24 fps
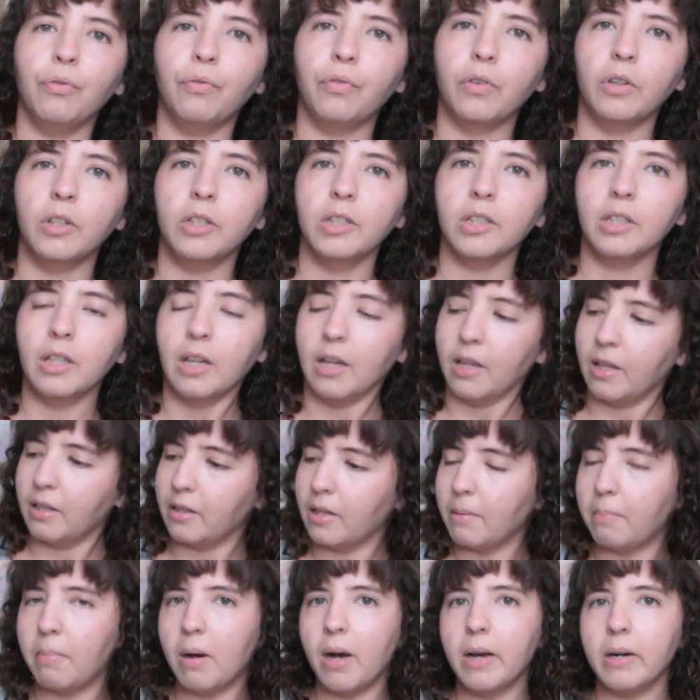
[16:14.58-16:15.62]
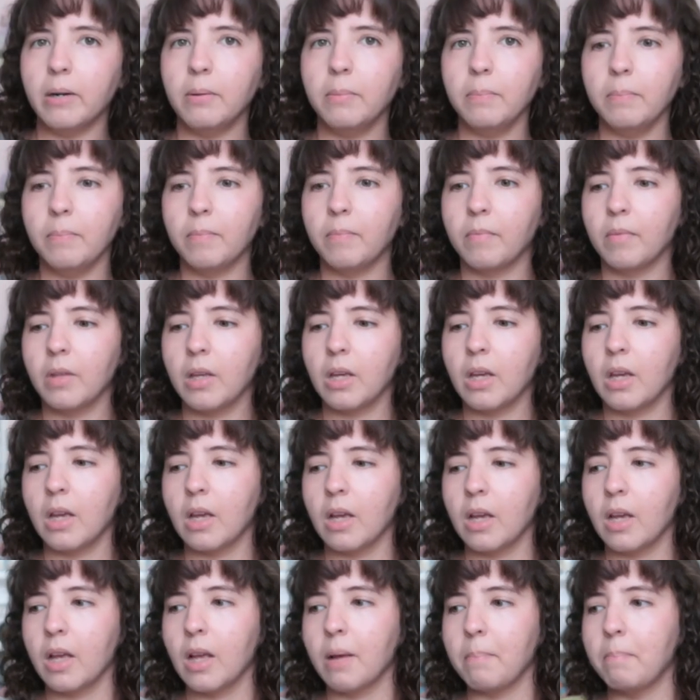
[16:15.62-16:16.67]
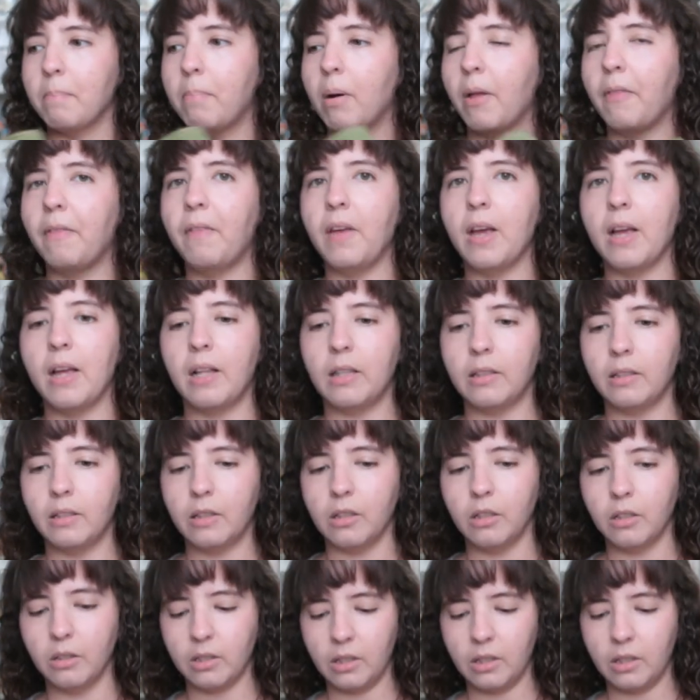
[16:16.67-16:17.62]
first the bottom, but then